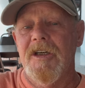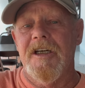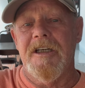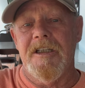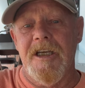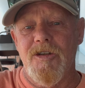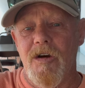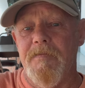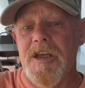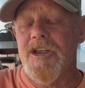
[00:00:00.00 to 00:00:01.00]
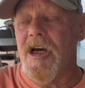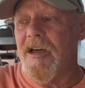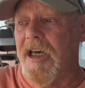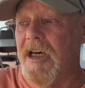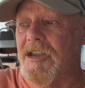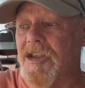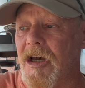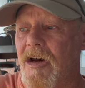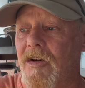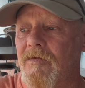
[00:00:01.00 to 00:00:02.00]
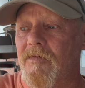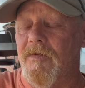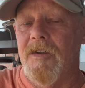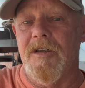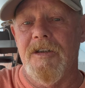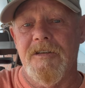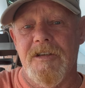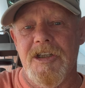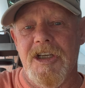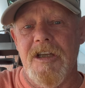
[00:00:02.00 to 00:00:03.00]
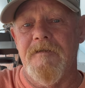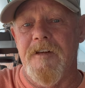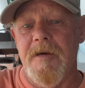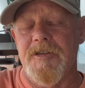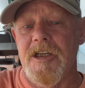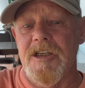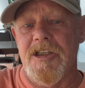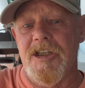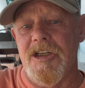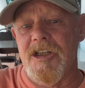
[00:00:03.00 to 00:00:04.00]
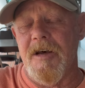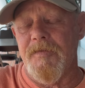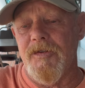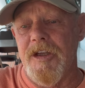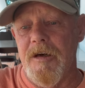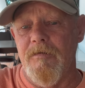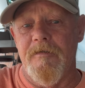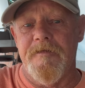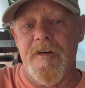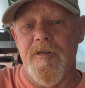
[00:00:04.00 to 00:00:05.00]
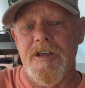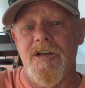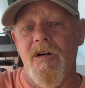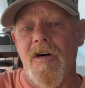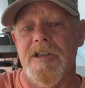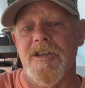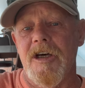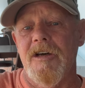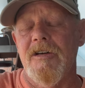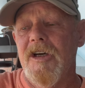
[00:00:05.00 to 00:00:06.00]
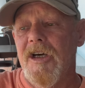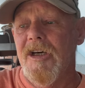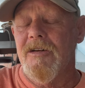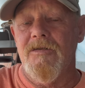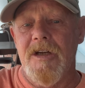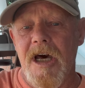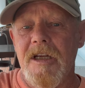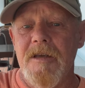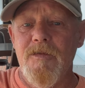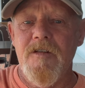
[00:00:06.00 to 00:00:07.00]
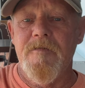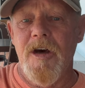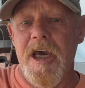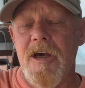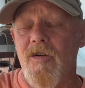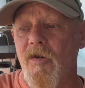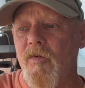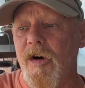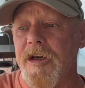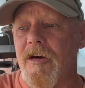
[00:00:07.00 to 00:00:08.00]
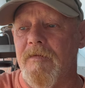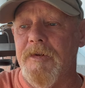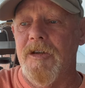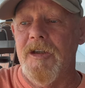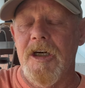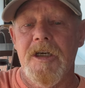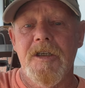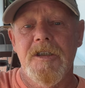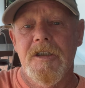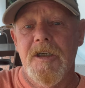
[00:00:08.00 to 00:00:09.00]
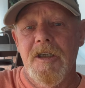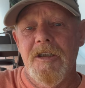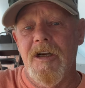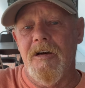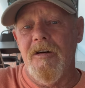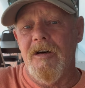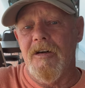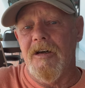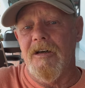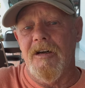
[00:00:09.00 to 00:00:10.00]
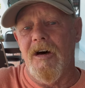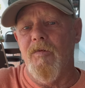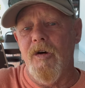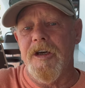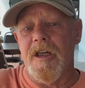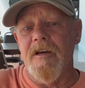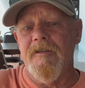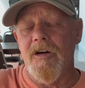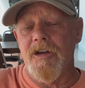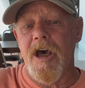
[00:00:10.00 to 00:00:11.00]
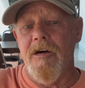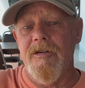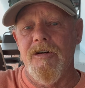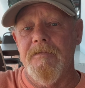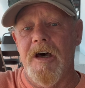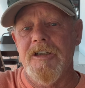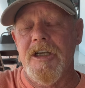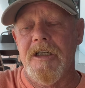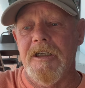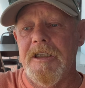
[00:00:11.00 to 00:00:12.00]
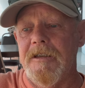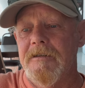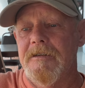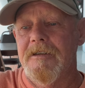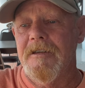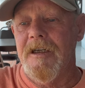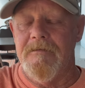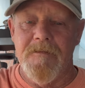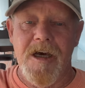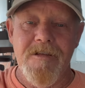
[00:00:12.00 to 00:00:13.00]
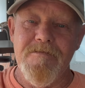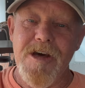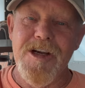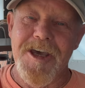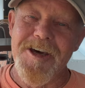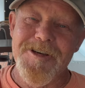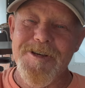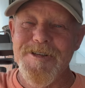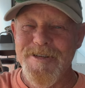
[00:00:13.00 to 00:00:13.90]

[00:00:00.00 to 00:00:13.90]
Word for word: and they took a big chunk out, so uh, the skin flaps that he stitched up on there were very tight, so could hardly move my head all week. I've been uh, you know, a week living on codeine basically, and other medication.